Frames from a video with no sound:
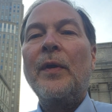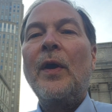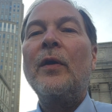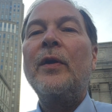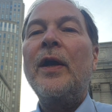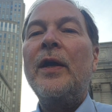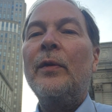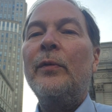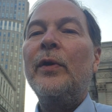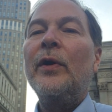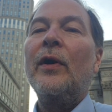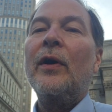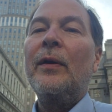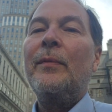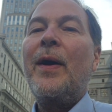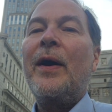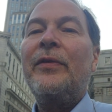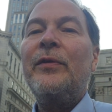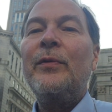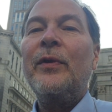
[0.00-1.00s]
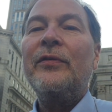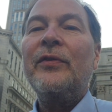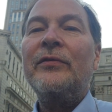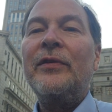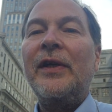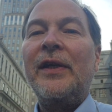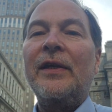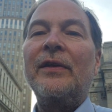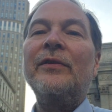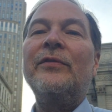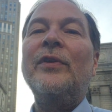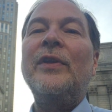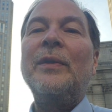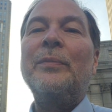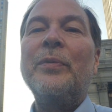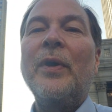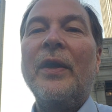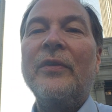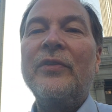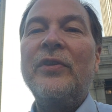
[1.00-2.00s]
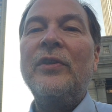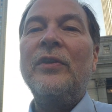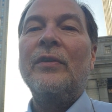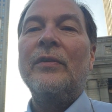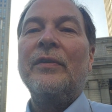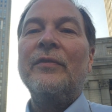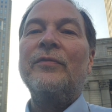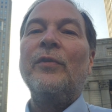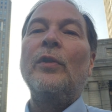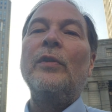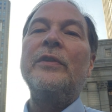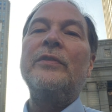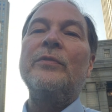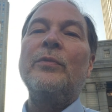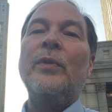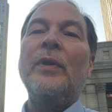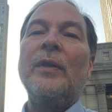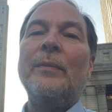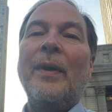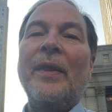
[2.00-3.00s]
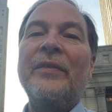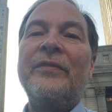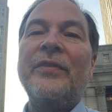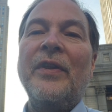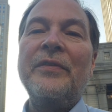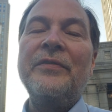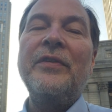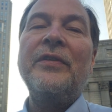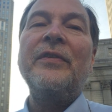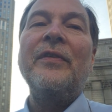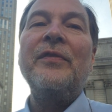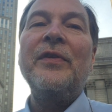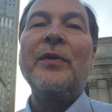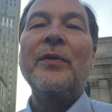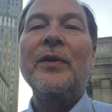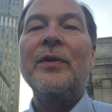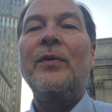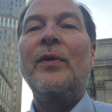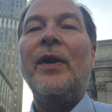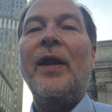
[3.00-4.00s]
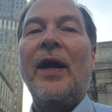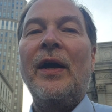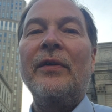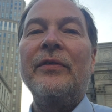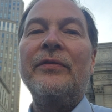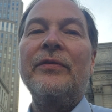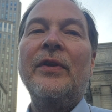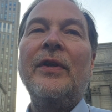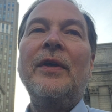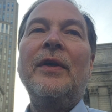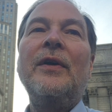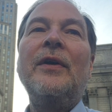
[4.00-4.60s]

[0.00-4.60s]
Okay, here we are, Matthew Russell Lee, Inner City Press, here in Foley Square by the Southern District of New York Courthouse.